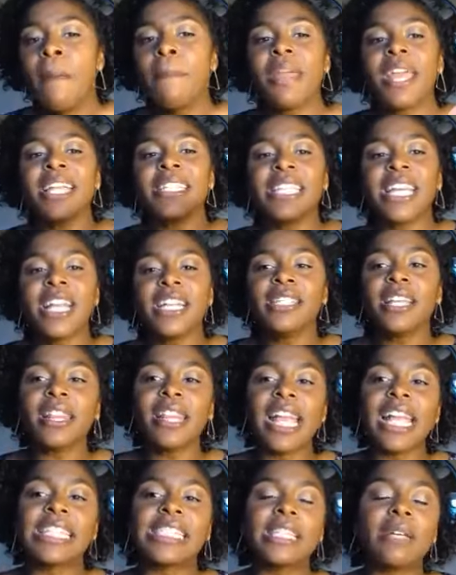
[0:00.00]
Because here's the
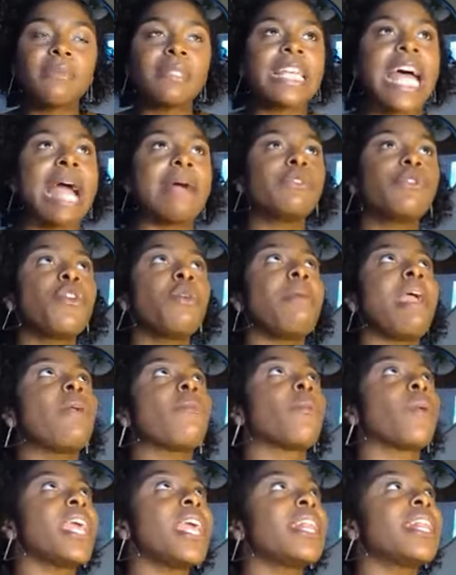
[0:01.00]
thing. Sometimes we
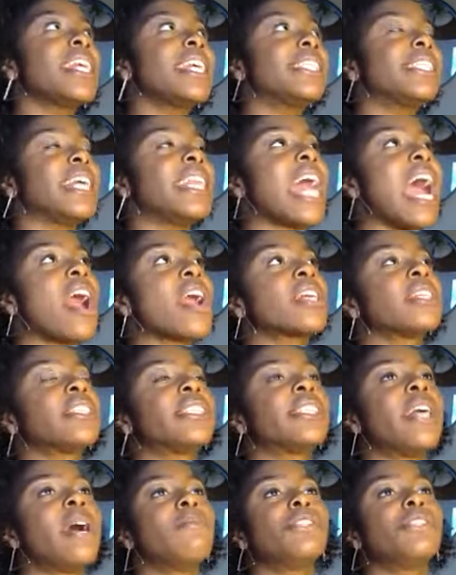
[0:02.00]
may read this and our
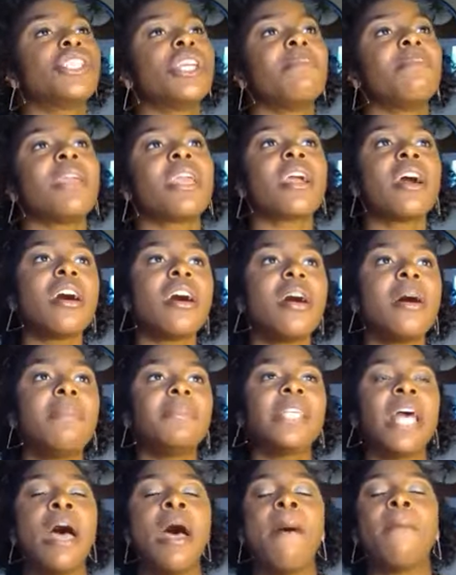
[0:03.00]
assumption becomes,
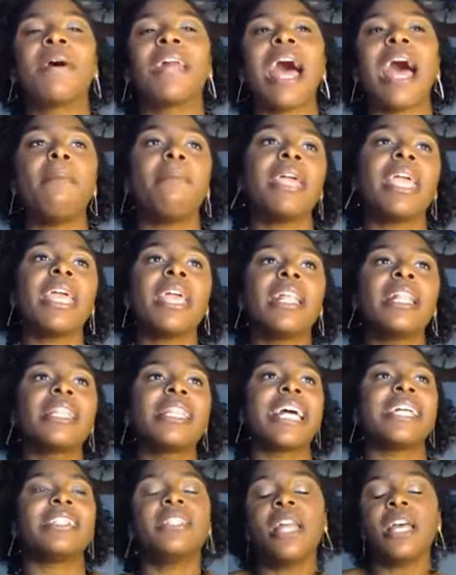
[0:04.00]
but I mean,
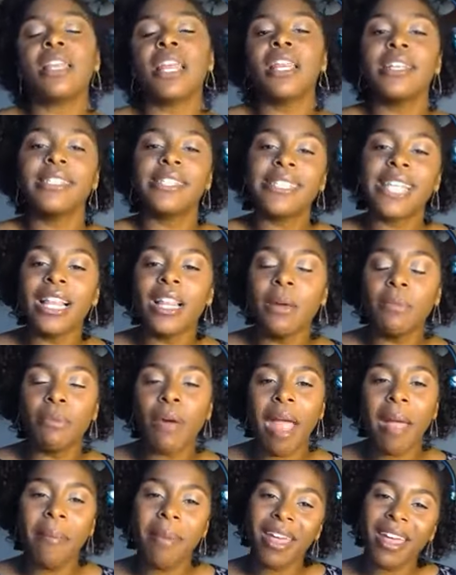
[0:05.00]
that's nothing to
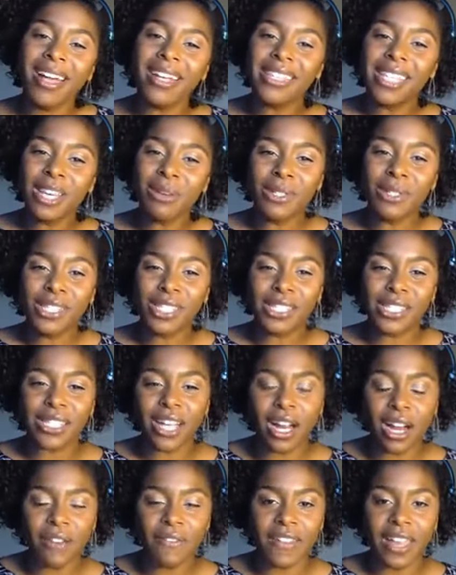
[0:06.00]
celebrate because he was a
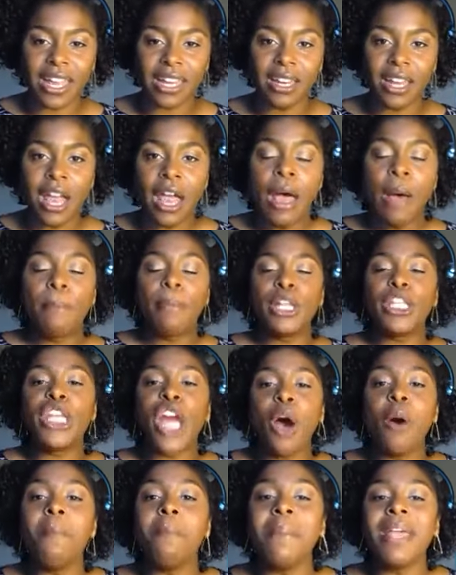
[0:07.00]
servant. But
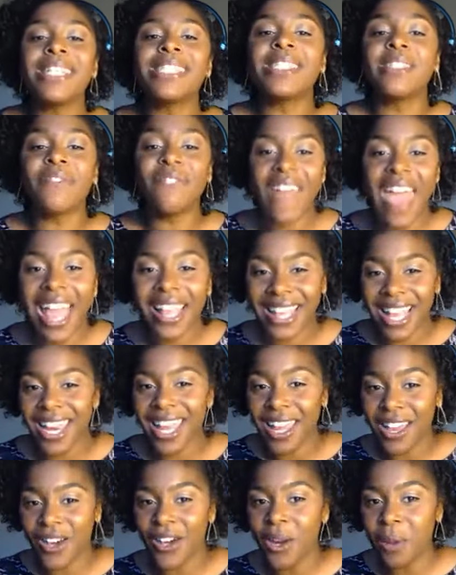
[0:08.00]
don't miss the fact that
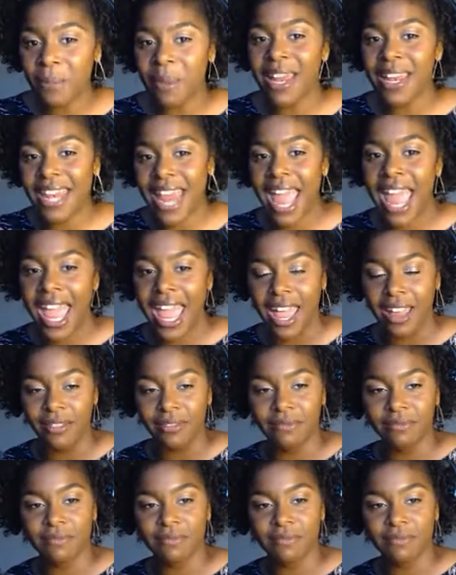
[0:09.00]
he could have been dead.